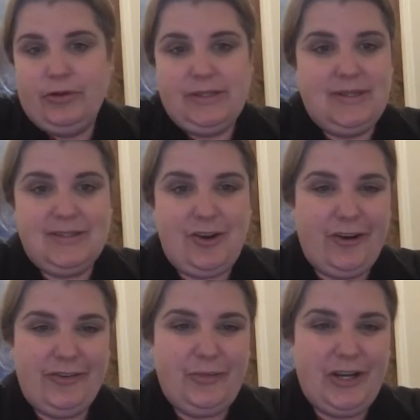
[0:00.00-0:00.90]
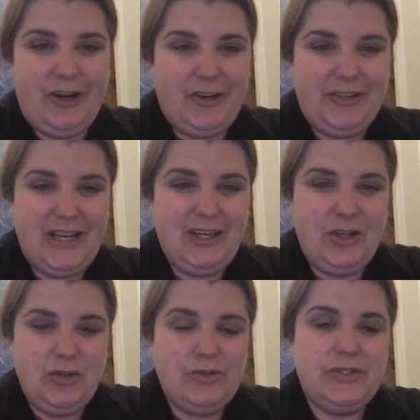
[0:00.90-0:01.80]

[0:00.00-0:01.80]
because that's what Carl and I knew.